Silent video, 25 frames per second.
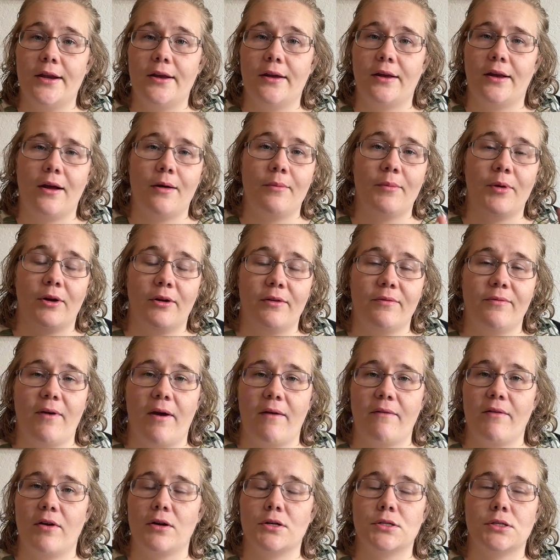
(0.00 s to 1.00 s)
I got married
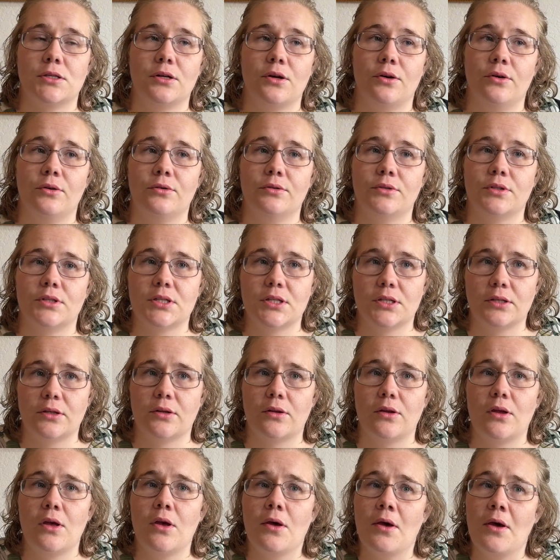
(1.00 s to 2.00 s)
5 years ago,
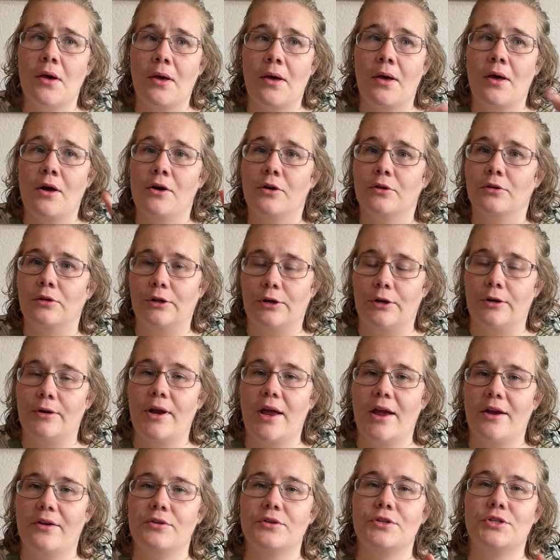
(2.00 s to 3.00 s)
to learn
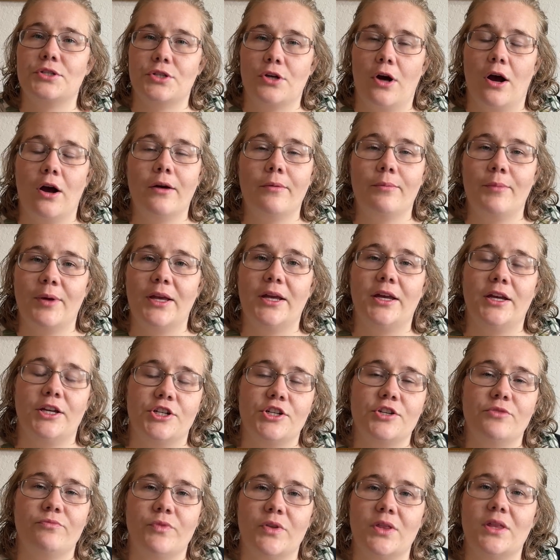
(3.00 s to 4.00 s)
how to stock my
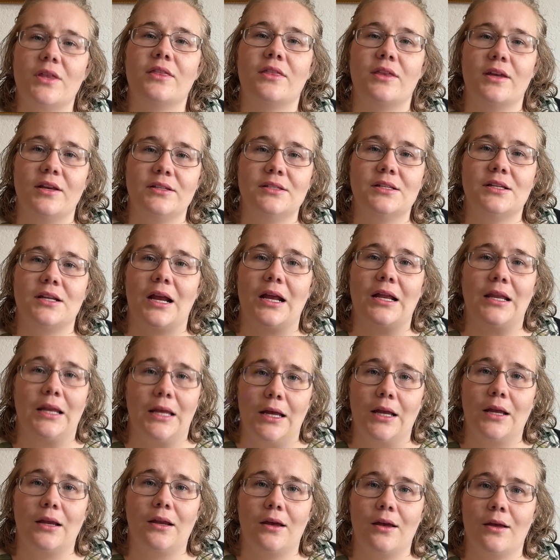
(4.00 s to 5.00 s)
kitchen with the things that I
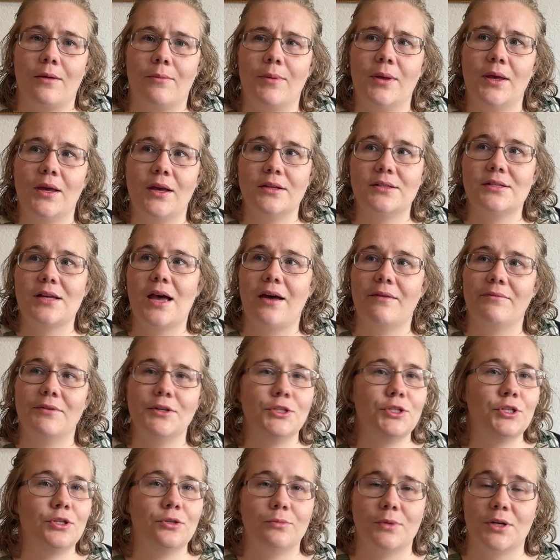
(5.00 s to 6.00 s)
need, because having
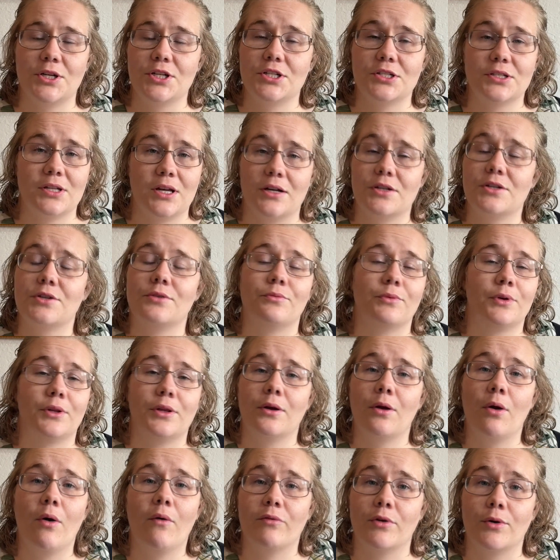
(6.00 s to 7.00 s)
too much is actually
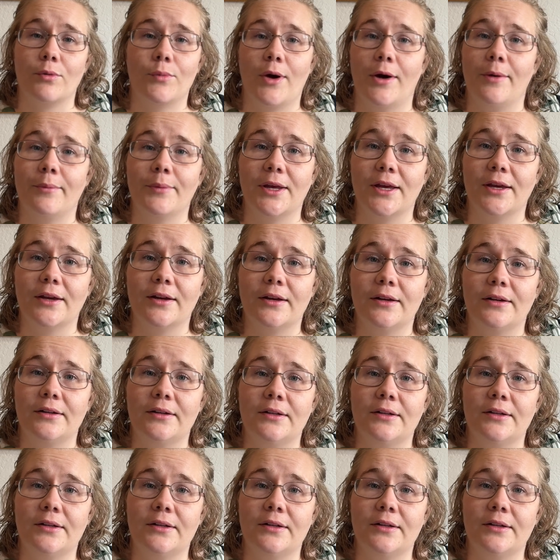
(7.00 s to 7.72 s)
really overwhelming.